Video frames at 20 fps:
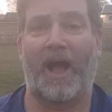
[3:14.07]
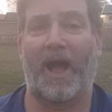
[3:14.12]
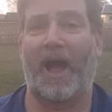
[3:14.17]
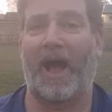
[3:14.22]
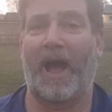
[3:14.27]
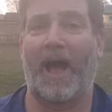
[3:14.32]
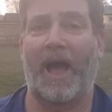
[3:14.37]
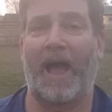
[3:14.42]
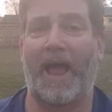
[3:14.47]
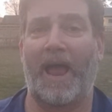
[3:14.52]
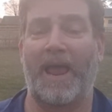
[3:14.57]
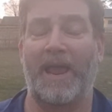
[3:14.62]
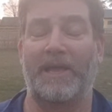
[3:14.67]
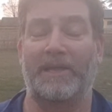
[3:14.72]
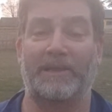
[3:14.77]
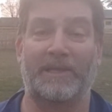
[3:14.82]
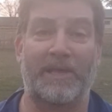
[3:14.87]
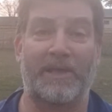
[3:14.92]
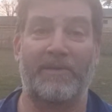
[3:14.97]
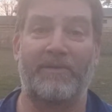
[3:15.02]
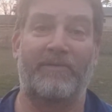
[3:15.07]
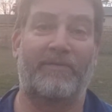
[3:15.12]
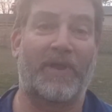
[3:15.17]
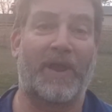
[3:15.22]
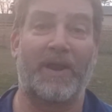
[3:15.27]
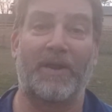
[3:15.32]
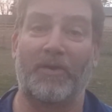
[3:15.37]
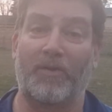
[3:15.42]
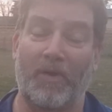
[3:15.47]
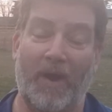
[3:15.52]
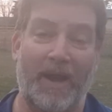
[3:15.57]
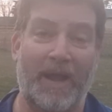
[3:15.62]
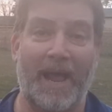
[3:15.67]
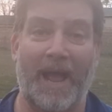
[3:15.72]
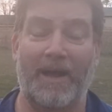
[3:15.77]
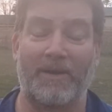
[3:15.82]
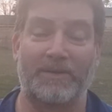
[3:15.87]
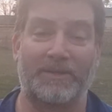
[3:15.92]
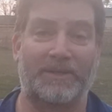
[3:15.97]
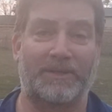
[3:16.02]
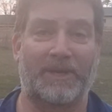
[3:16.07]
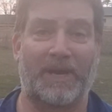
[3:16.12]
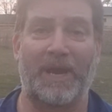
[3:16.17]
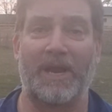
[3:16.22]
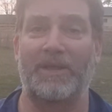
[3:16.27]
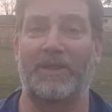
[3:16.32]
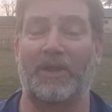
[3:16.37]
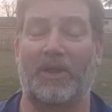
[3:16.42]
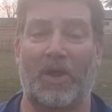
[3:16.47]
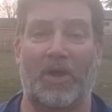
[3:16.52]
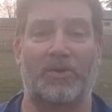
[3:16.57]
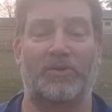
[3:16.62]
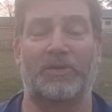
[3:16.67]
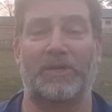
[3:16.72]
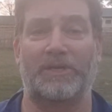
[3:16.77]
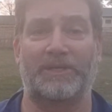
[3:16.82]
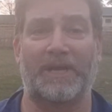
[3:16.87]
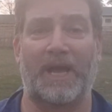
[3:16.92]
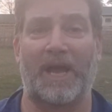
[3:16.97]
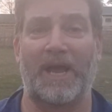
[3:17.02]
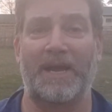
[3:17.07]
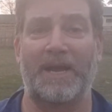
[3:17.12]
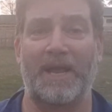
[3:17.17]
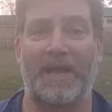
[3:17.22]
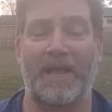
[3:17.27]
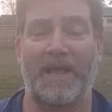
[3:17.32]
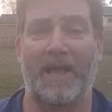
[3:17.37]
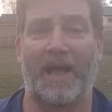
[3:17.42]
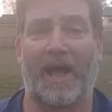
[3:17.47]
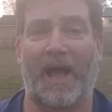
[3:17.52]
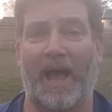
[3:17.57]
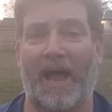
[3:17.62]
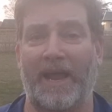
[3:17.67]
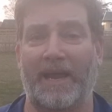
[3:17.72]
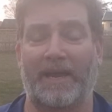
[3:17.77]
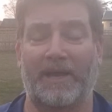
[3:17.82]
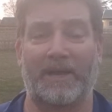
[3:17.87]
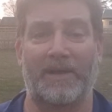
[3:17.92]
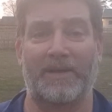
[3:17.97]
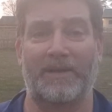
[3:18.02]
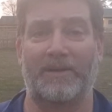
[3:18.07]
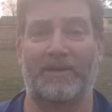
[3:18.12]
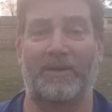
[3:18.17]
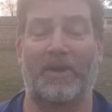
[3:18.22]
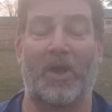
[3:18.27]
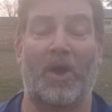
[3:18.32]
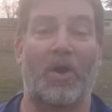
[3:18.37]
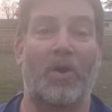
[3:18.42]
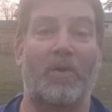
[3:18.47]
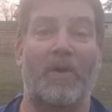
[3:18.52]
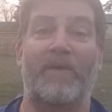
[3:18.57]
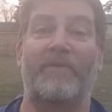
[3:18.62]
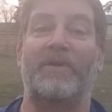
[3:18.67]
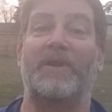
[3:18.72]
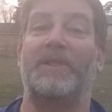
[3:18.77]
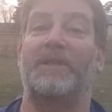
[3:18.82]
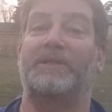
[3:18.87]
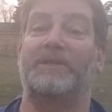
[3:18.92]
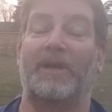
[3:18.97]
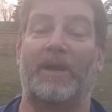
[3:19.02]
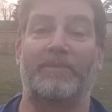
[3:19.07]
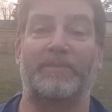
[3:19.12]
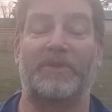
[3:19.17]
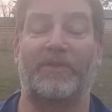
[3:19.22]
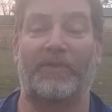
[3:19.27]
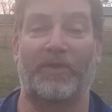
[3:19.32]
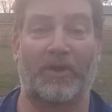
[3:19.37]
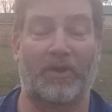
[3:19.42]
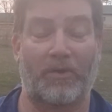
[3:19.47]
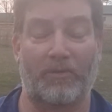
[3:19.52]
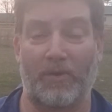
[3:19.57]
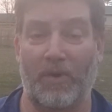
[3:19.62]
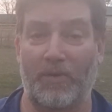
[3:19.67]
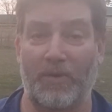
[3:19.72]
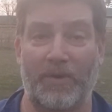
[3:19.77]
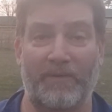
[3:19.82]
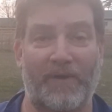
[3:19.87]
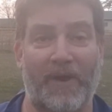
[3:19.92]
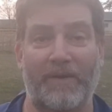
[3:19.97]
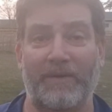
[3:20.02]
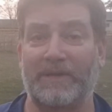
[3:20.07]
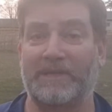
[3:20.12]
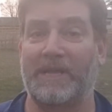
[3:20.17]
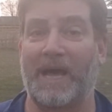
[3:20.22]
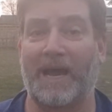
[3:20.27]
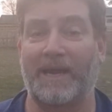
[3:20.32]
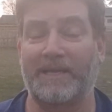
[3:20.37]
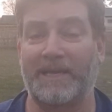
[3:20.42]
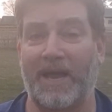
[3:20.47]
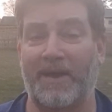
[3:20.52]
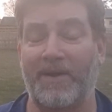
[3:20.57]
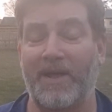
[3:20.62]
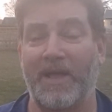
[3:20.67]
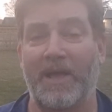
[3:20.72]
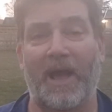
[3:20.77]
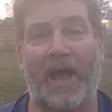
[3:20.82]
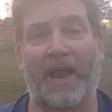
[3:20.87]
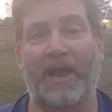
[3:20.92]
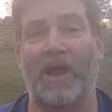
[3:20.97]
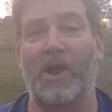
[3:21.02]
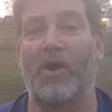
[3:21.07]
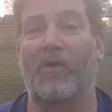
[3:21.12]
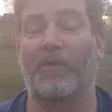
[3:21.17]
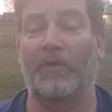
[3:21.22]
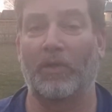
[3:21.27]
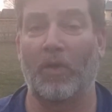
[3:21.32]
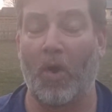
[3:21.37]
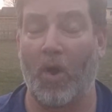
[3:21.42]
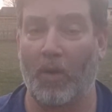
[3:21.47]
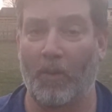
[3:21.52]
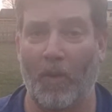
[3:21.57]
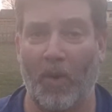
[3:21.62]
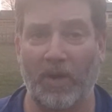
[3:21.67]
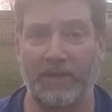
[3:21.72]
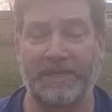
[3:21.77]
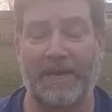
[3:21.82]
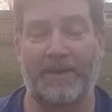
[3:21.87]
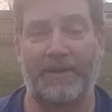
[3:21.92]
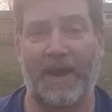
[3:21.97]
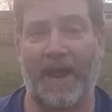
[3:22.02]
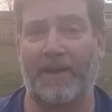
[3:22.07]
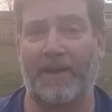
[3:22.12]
I live in a great house in the countryside. I can go, even in the times of the coronavirus lockdown, I can go for long walks out